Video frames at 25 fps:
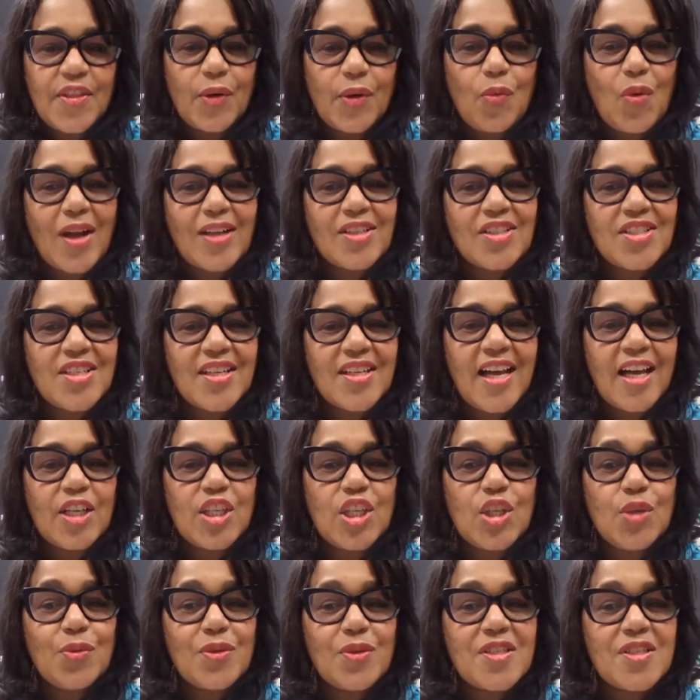They're watching how
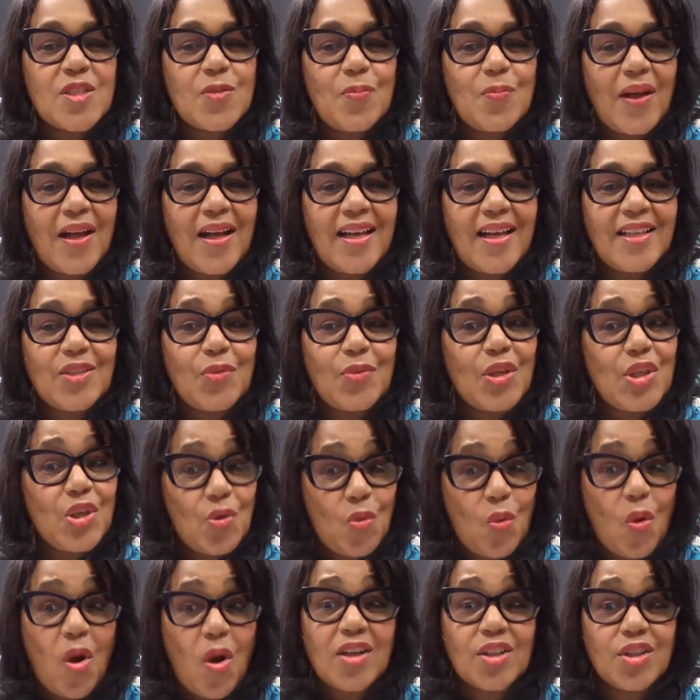you respond when
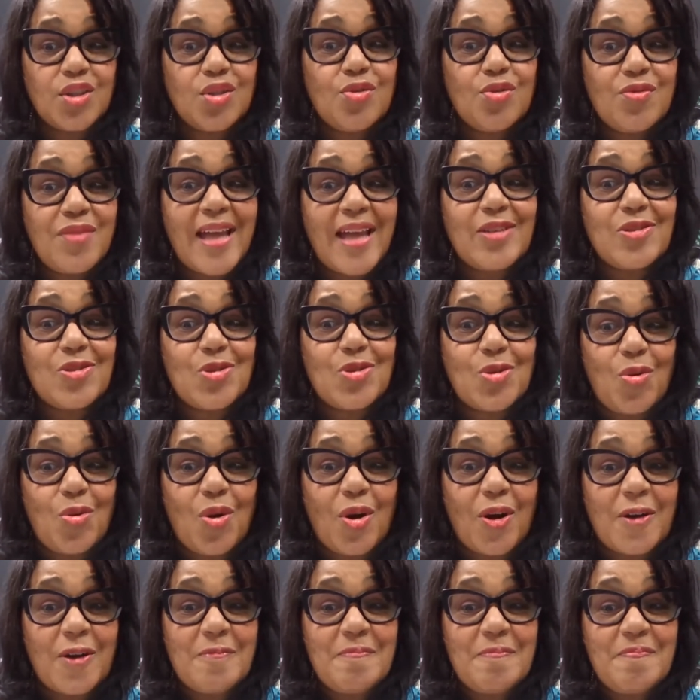you walk through that
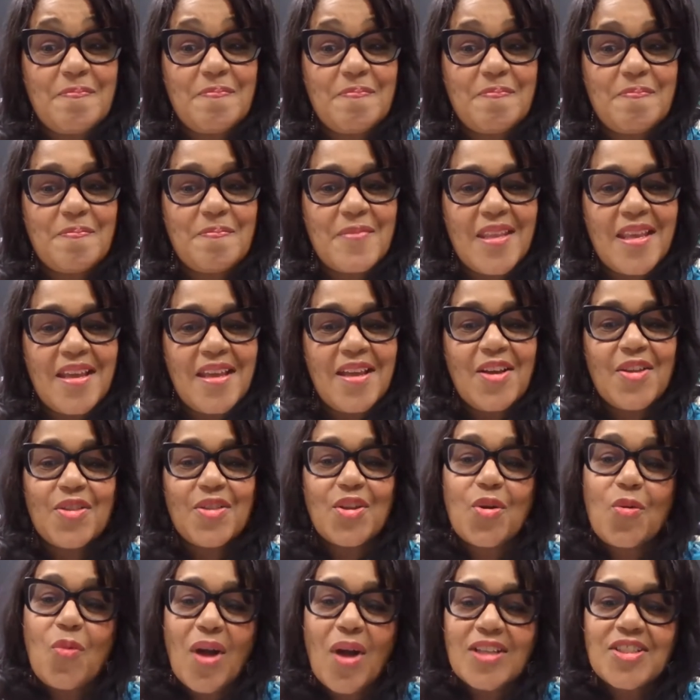door.
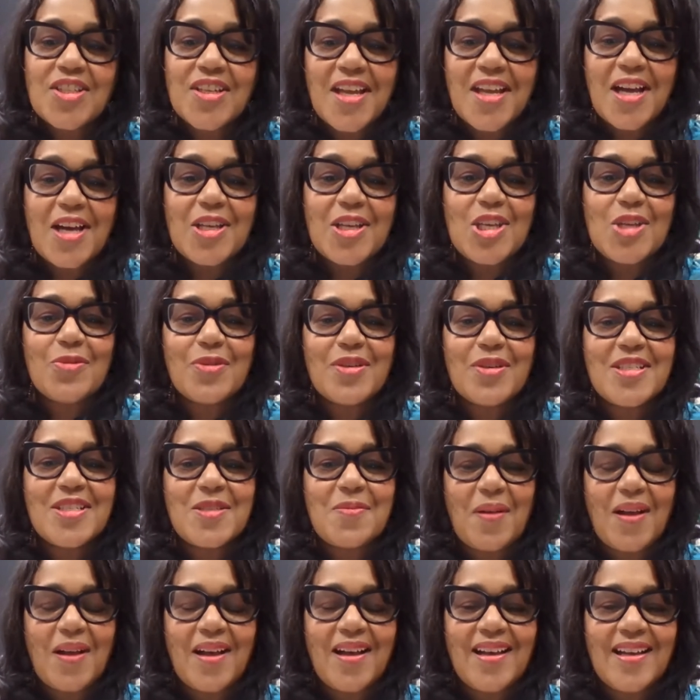They're watching how you
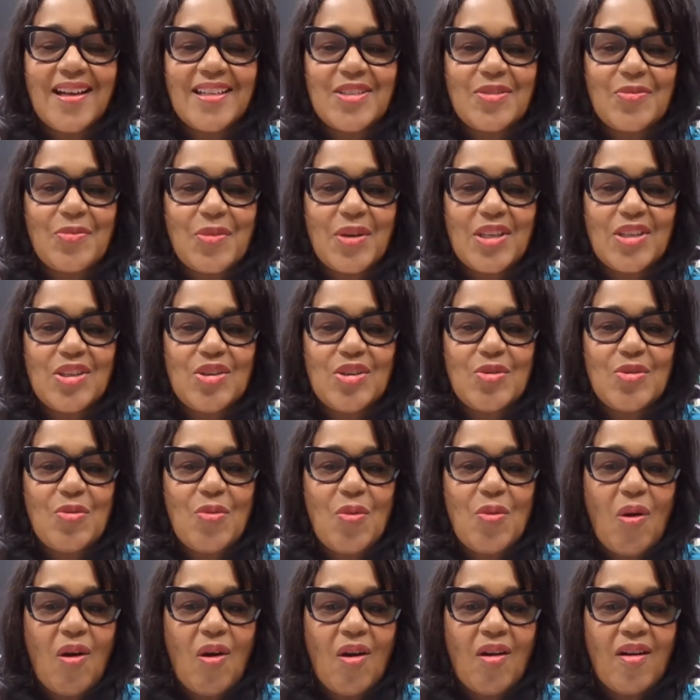respond when
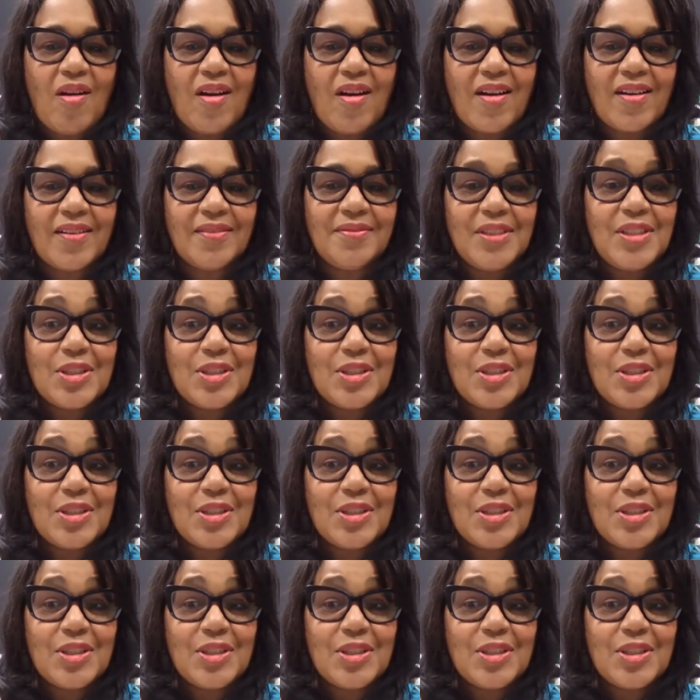you are